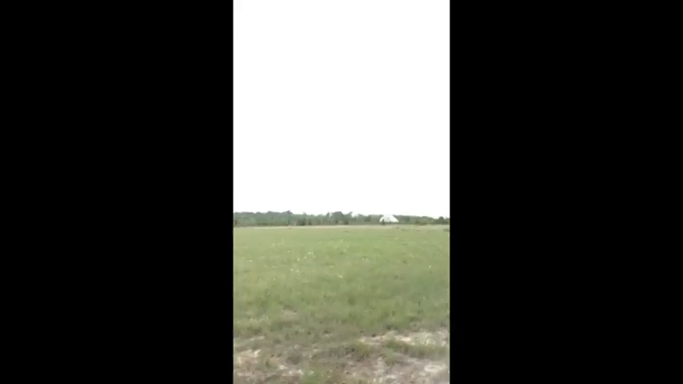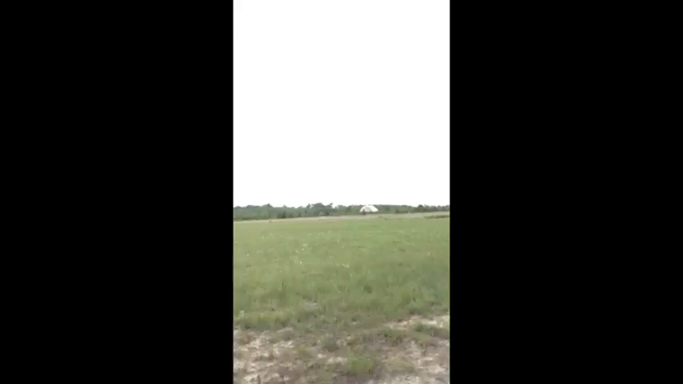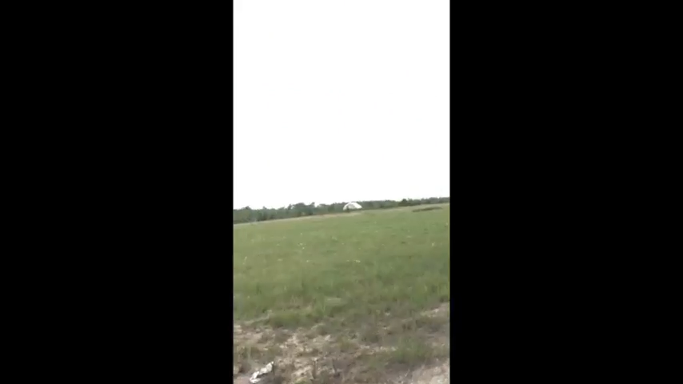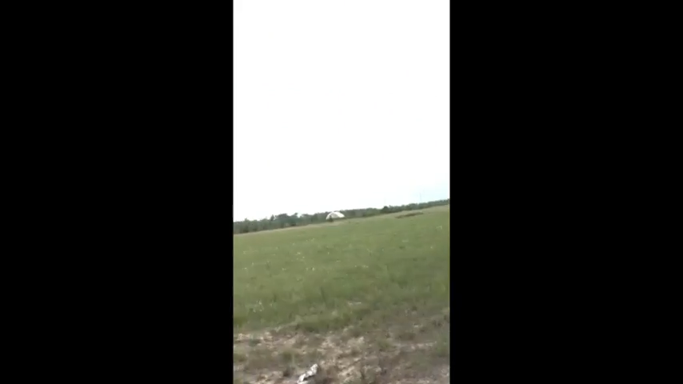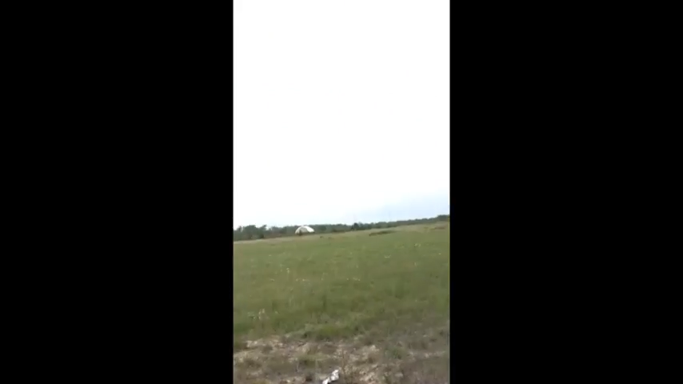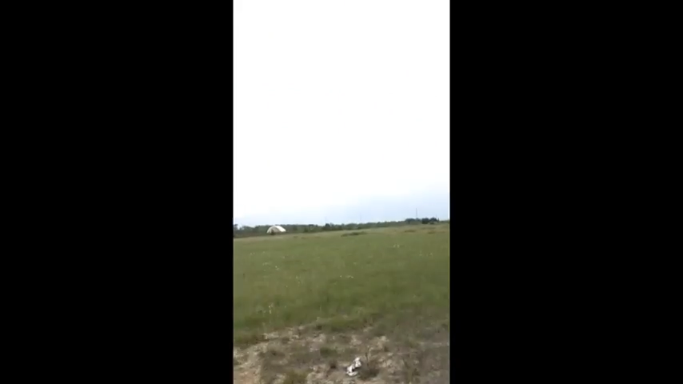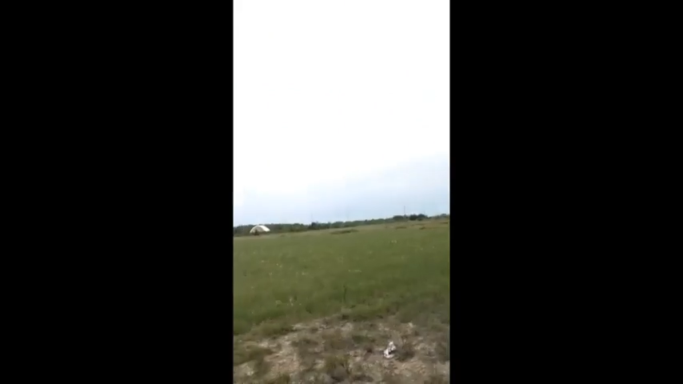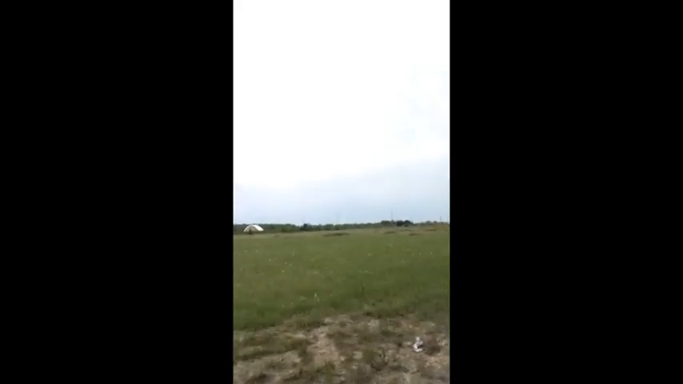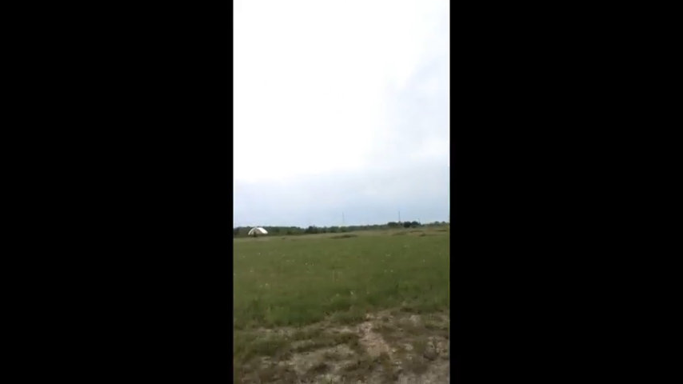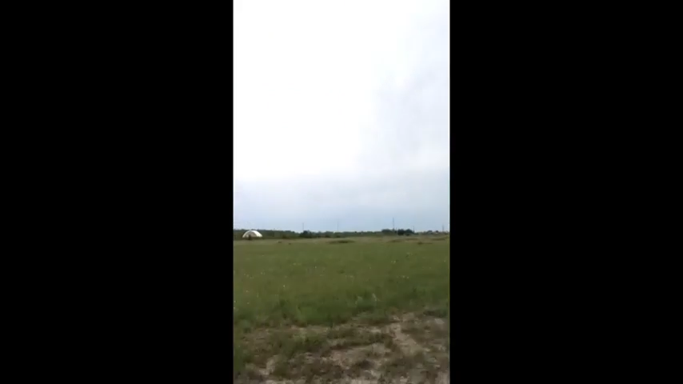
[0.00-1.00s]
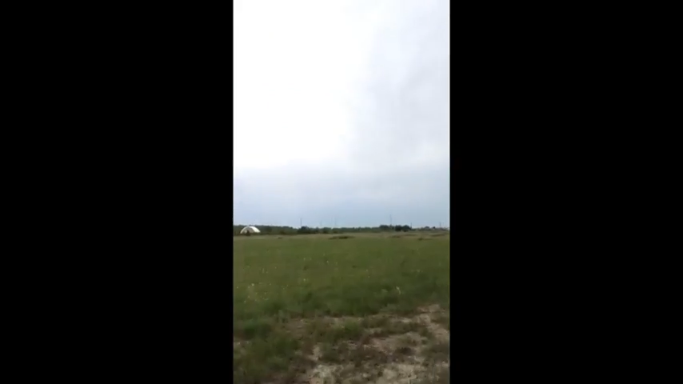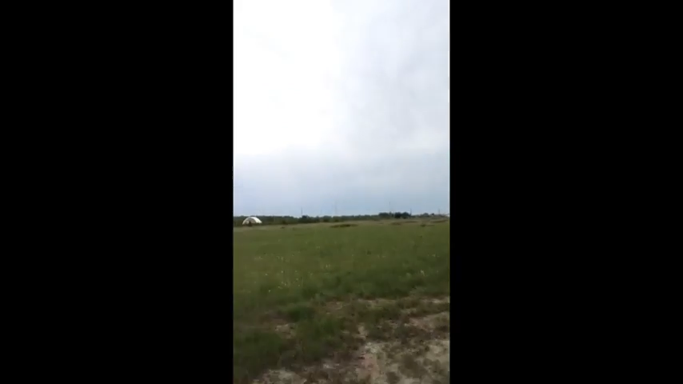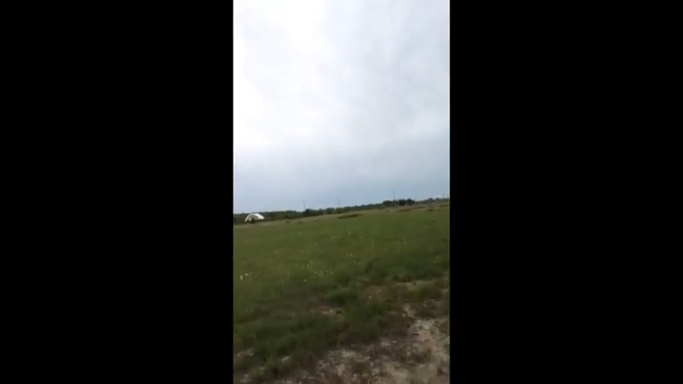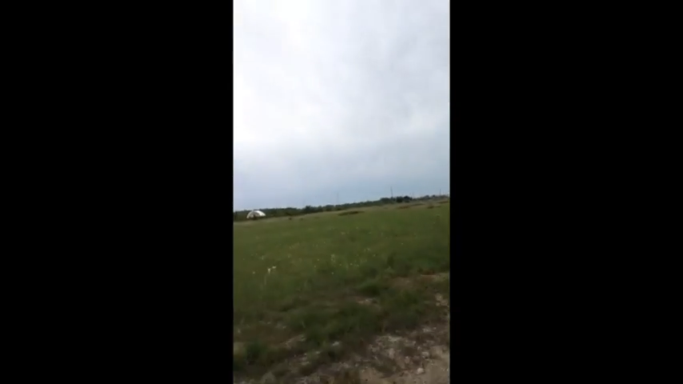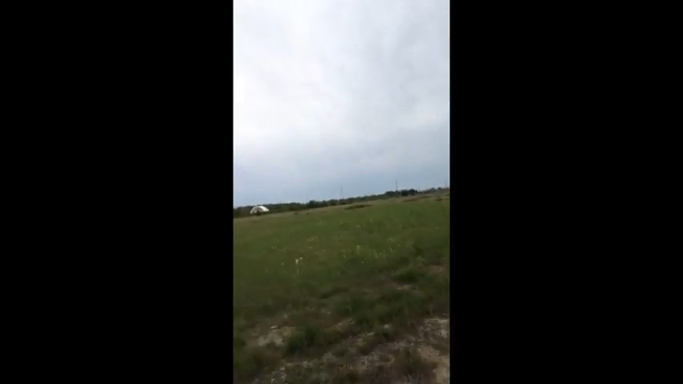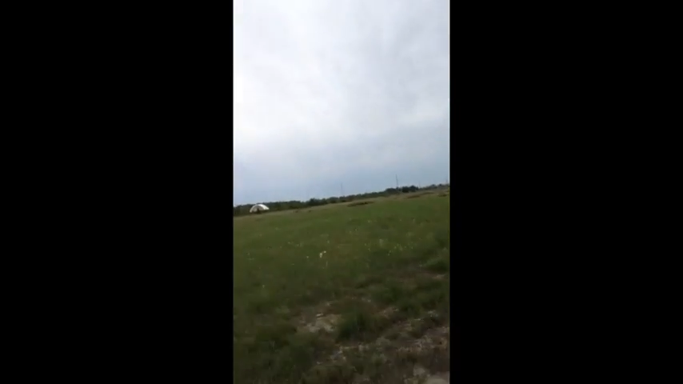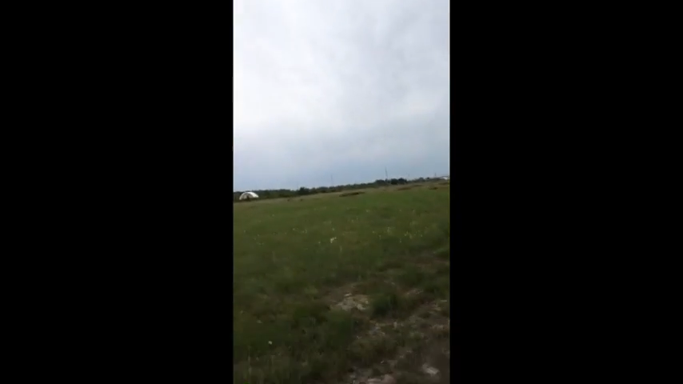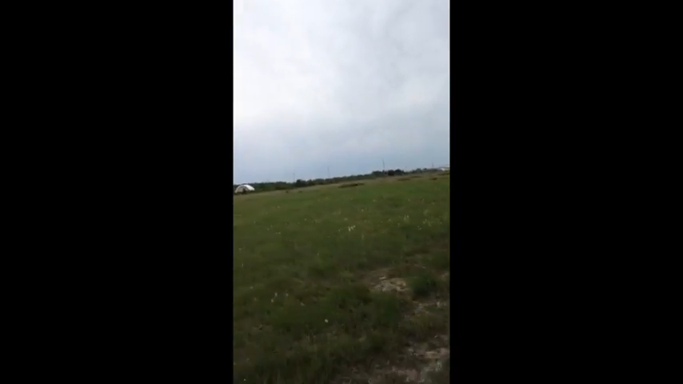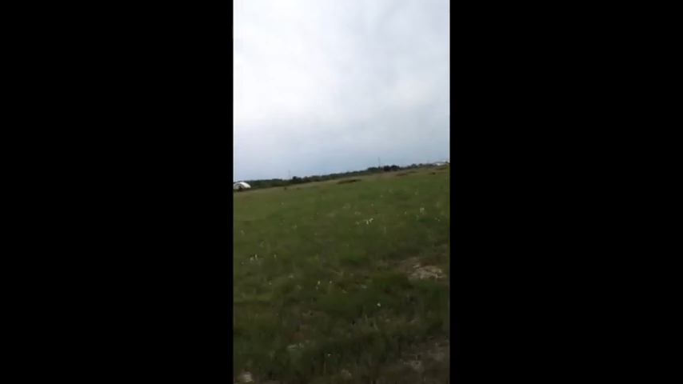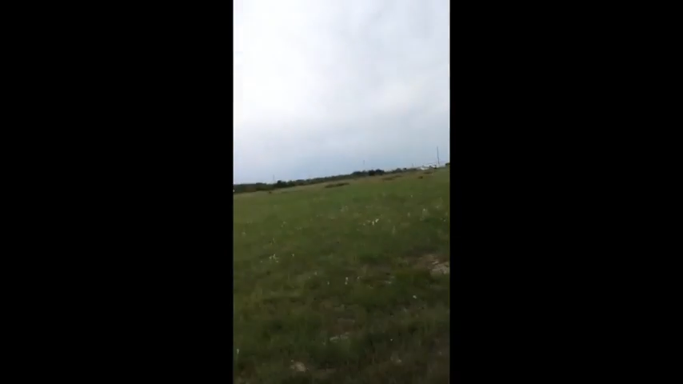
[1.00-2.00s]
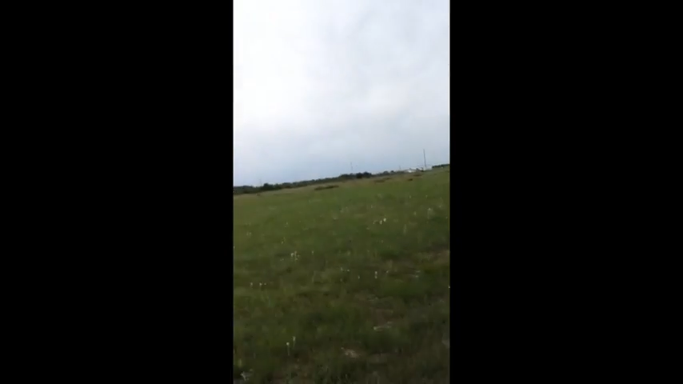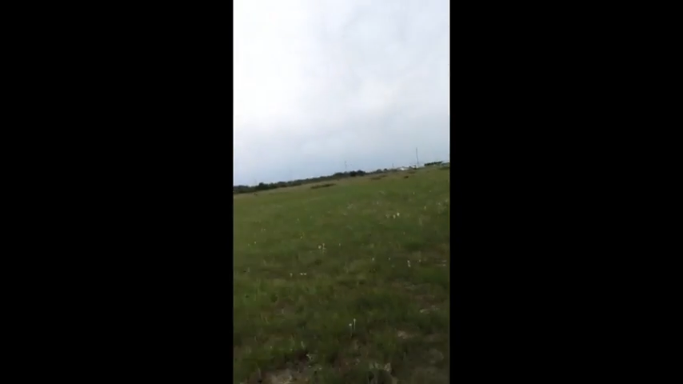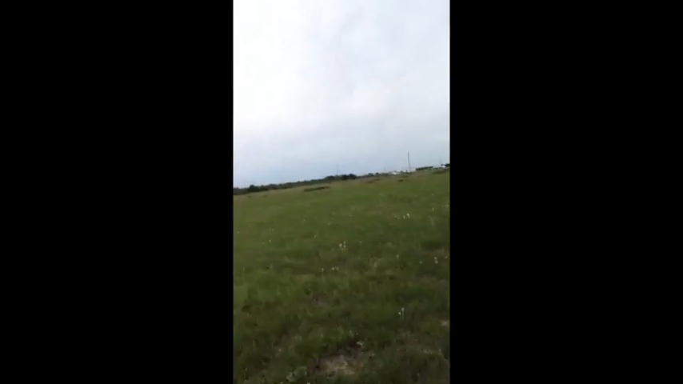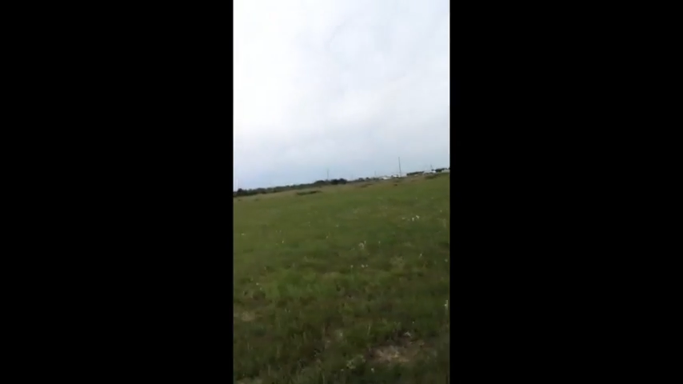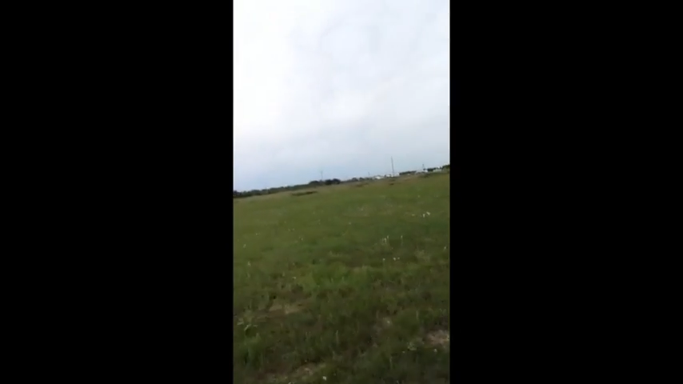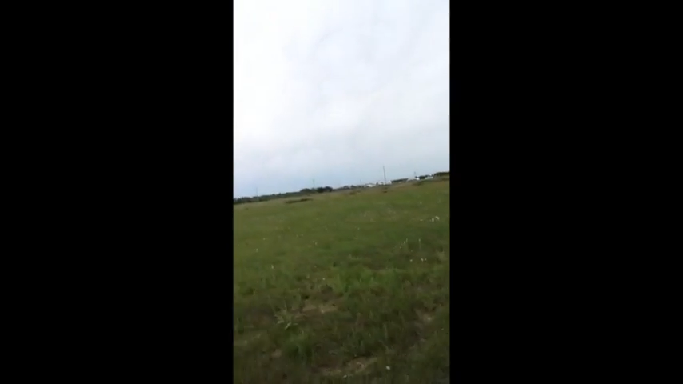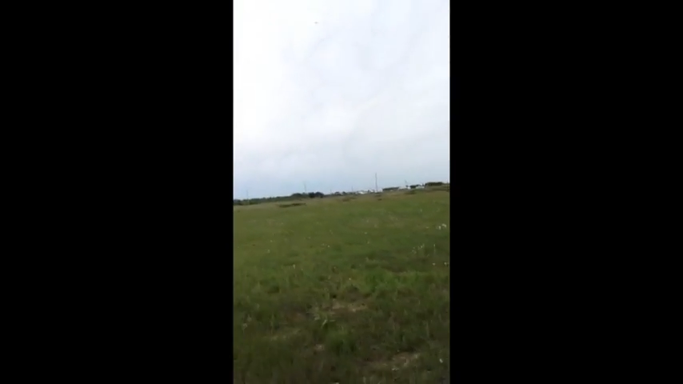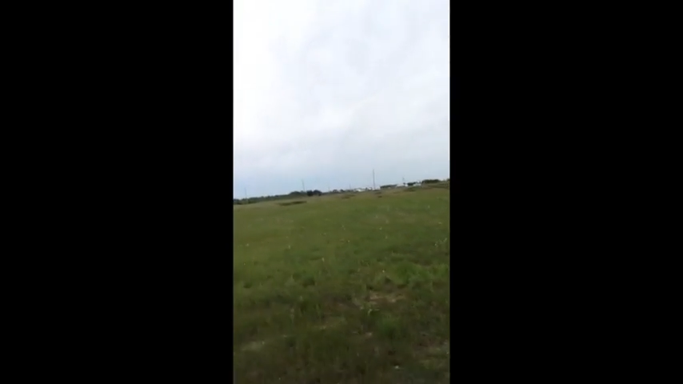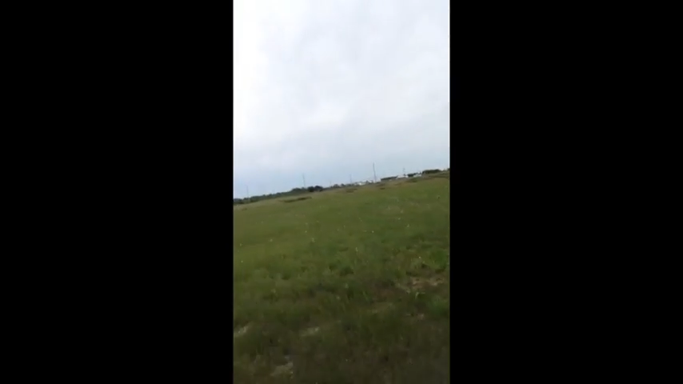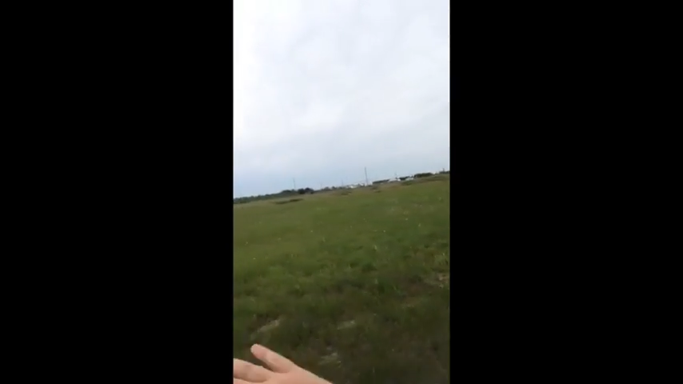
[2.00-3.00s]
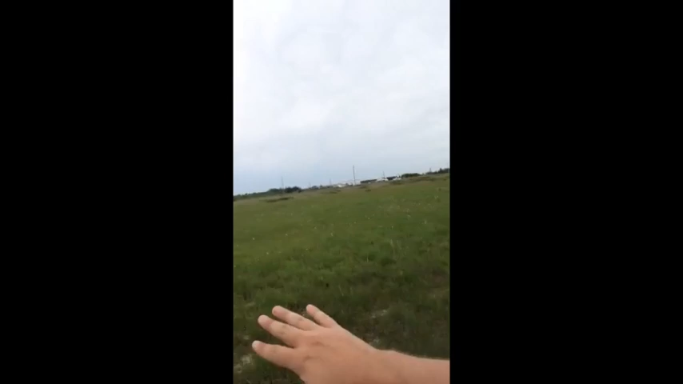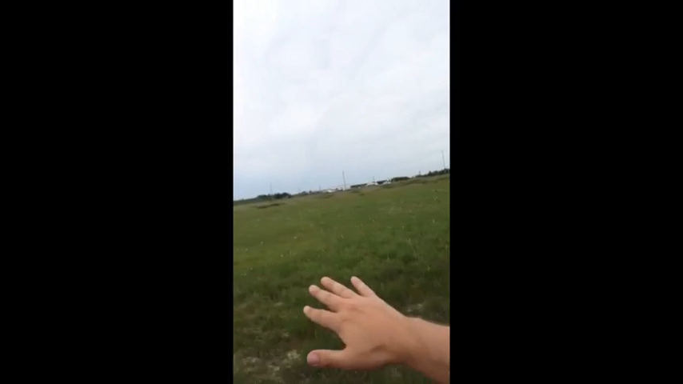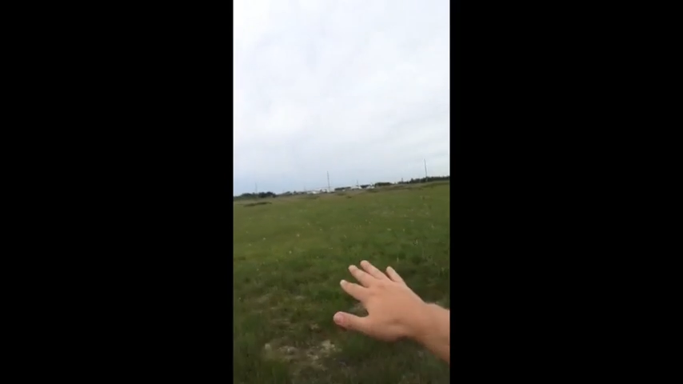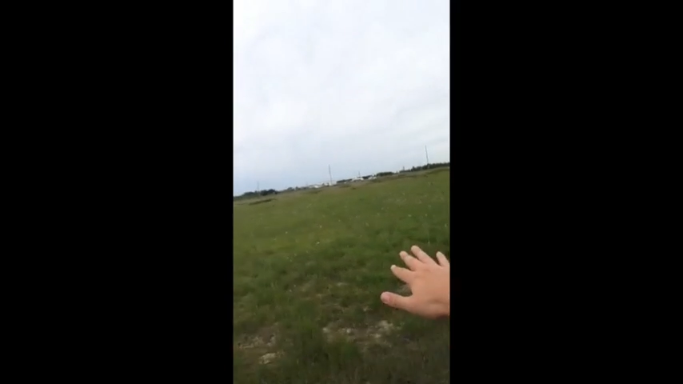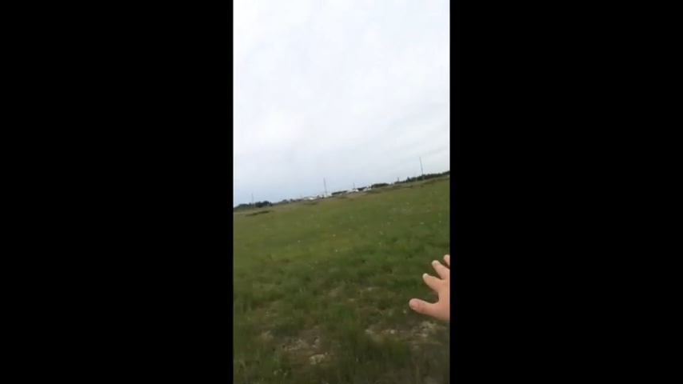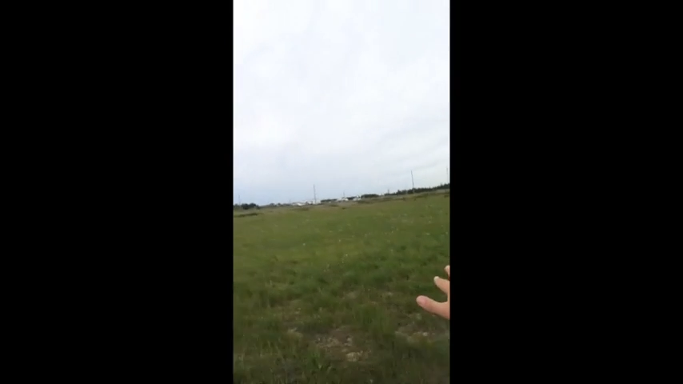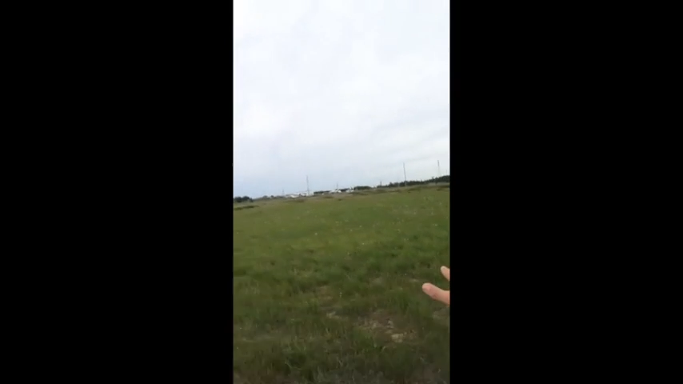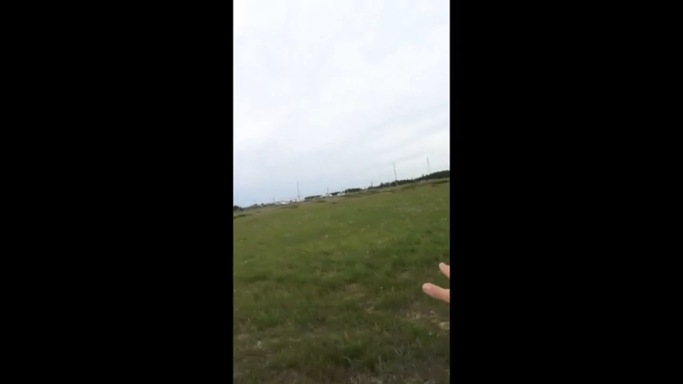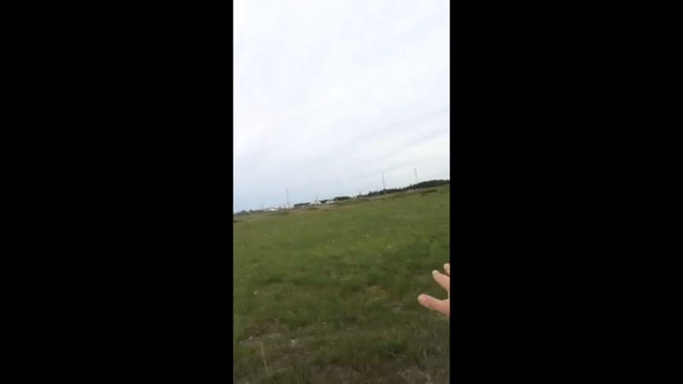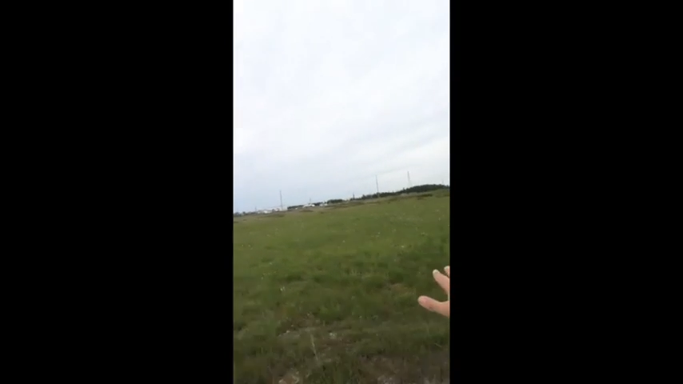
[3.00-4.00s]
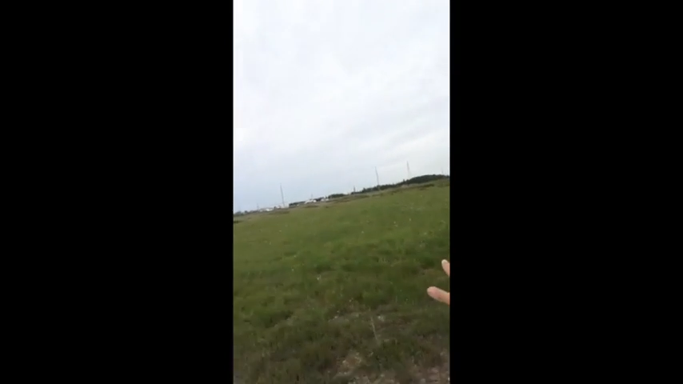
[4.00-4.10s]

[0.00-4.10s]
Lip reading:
Nobody's mouth can be seen.